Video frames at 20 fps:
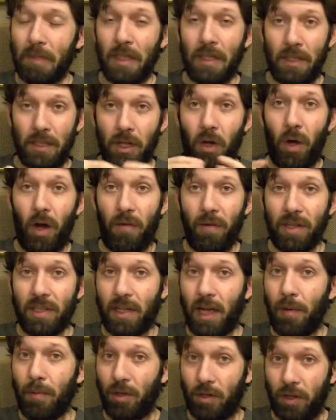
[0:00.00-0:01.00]
You know, every
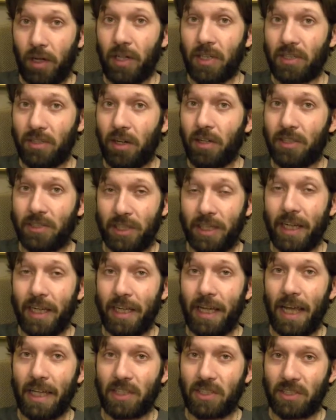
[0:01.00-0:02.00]
time Claire starts singing
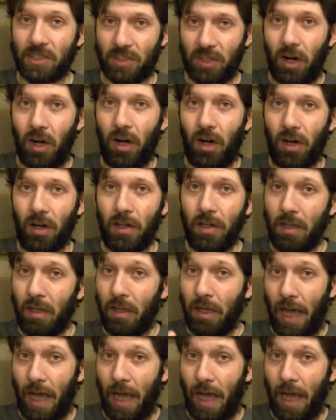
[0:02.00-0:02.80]
that song